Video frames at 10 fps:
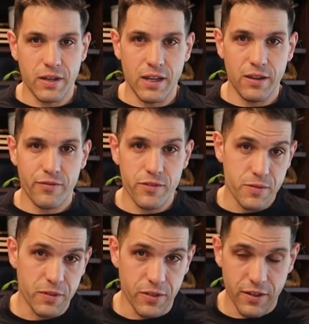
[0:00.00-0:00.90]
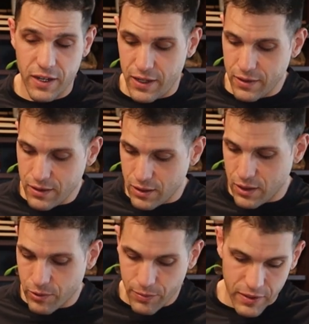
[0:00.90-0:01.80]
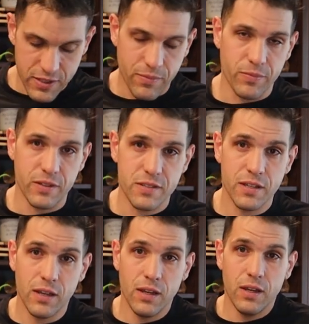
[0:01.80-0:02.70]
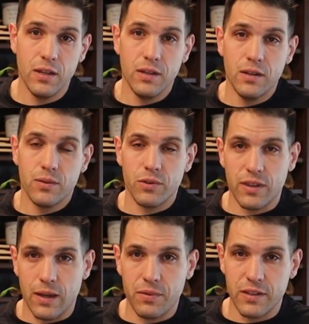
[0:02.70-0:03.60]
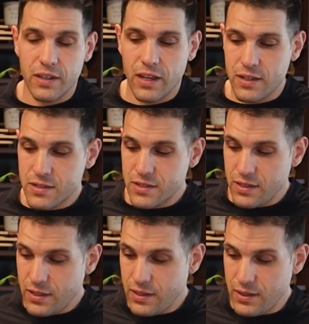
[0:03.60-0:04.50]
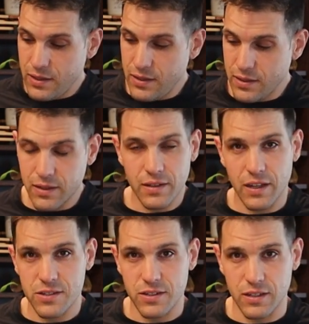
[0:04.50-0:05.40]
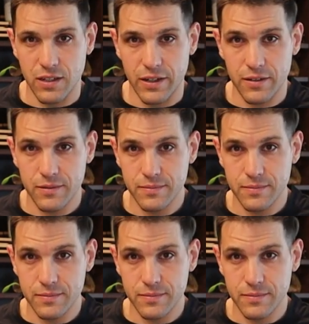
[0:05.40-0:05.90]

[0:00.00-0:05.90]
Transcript: my first meal of the day, along with my supplements. With that being the case, I'll catch you a little later.